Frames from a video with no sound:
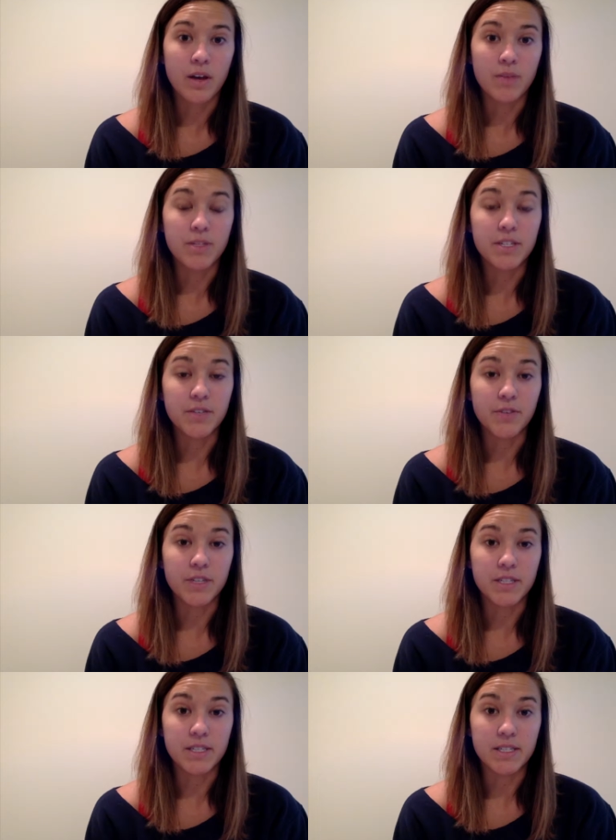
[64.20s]
The
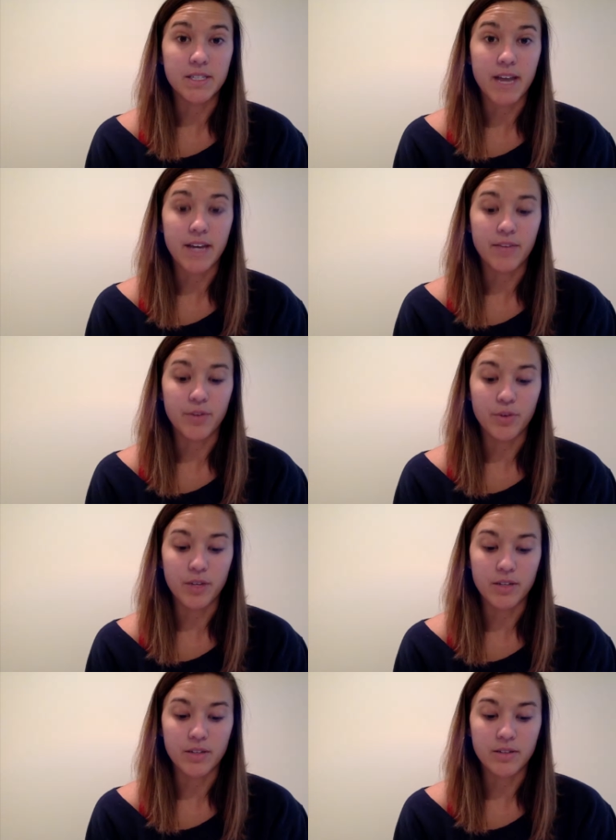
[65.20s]
difference is that if you
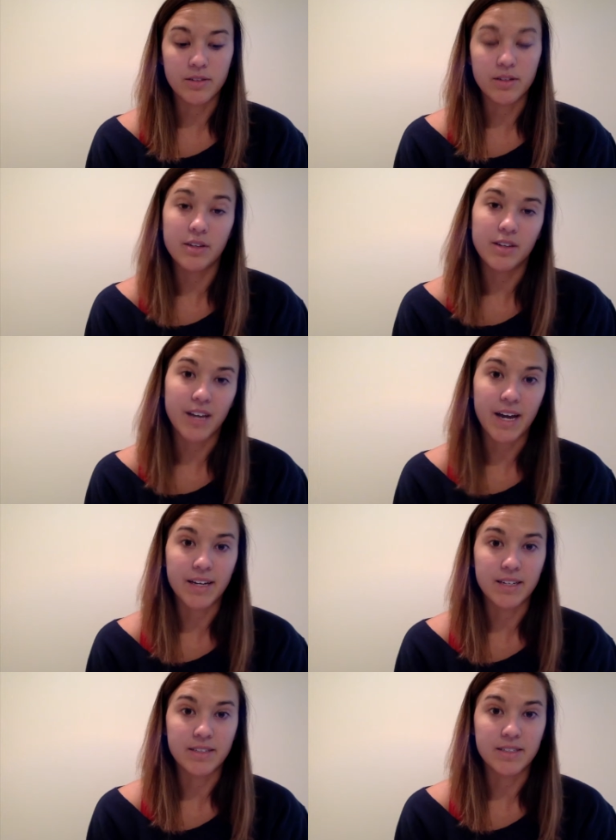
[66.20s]
can kind
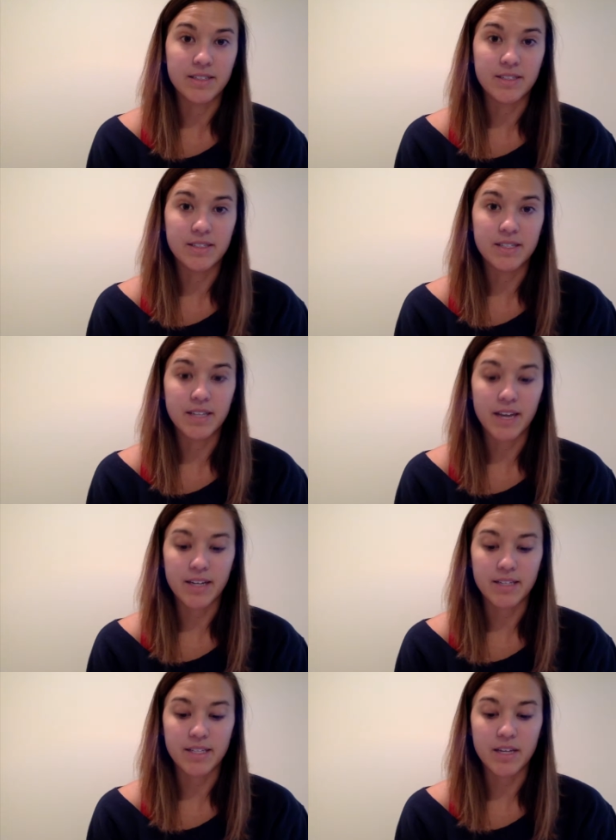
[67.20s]

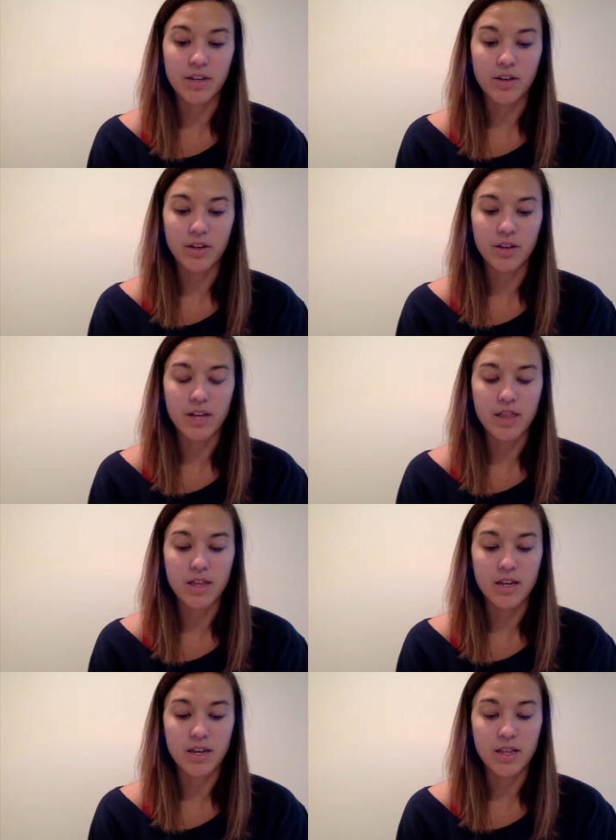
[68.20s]
of see in
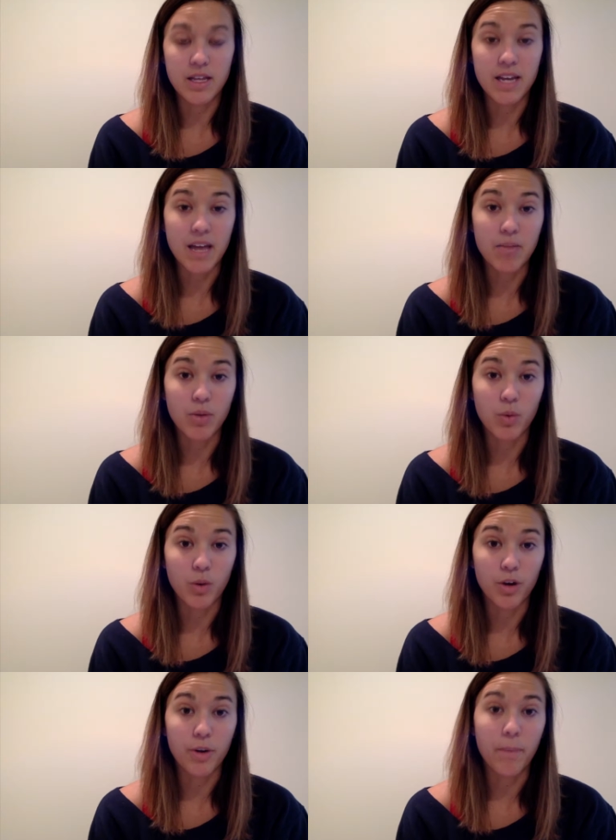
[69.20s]
the name of the
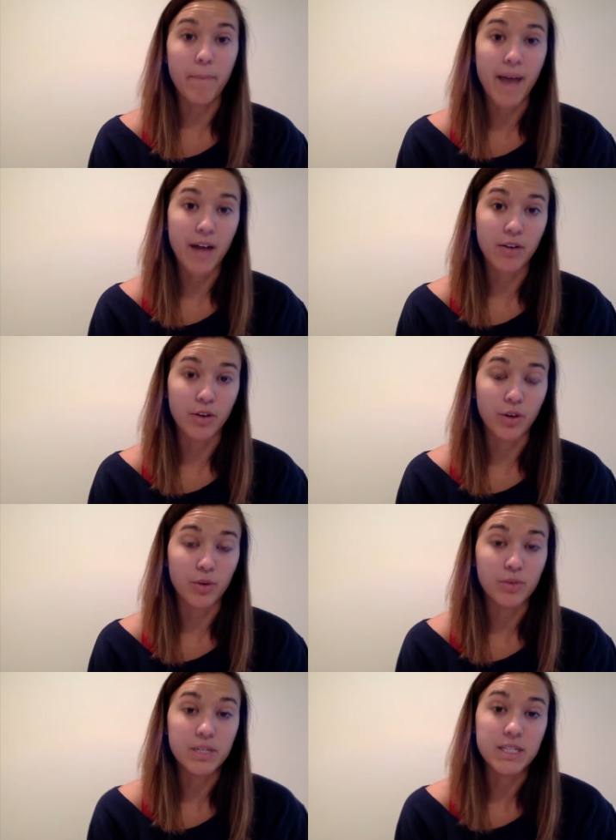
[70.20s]
word, macro
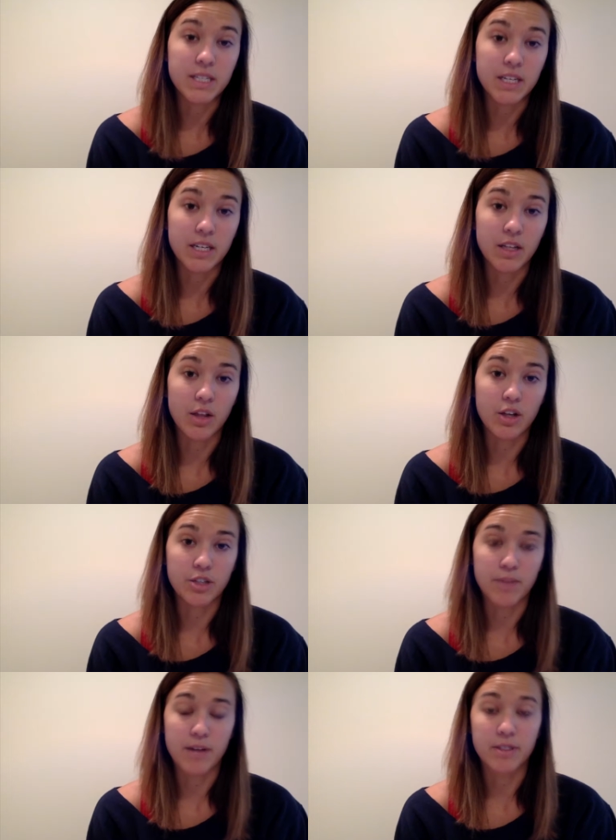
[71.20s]
is needed in large
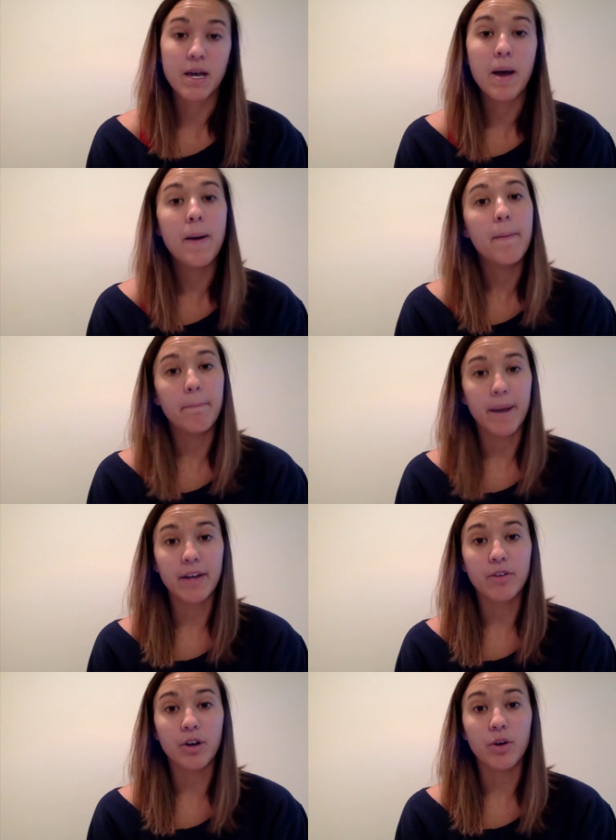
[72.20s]
amounts.
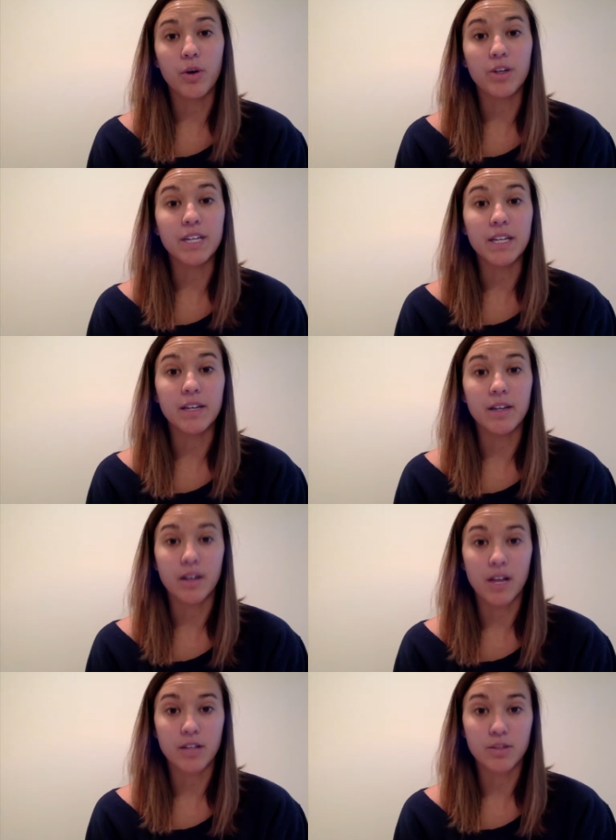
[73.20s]
Micro are needed in a
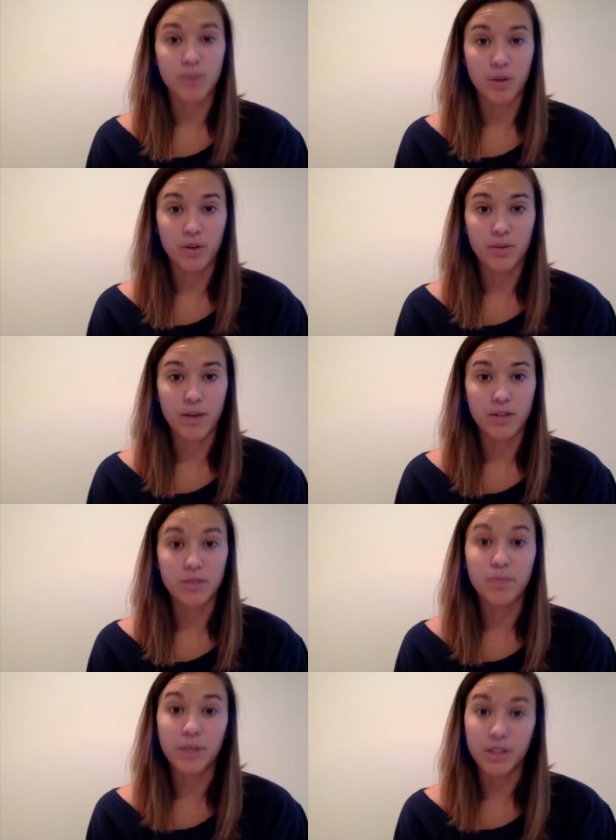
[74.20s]
lot smaller amounts,
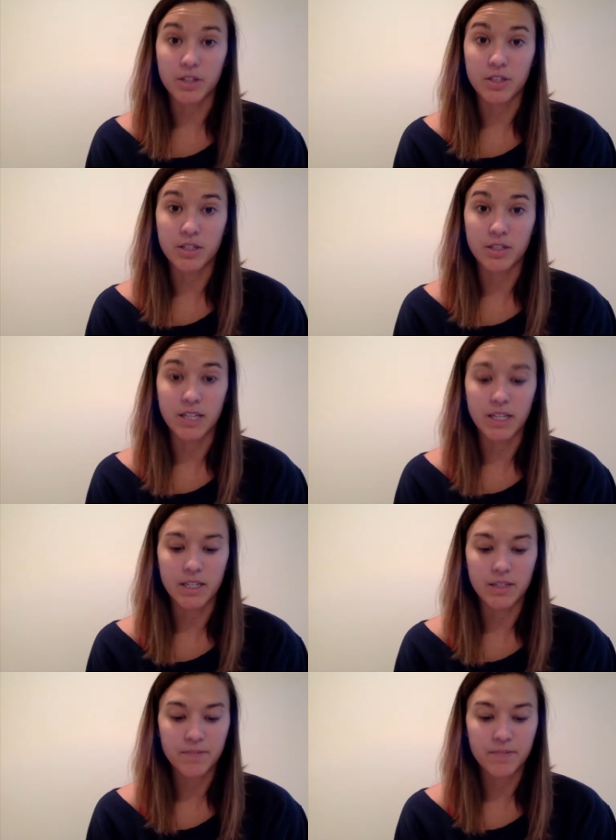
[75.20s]
but they're still needed.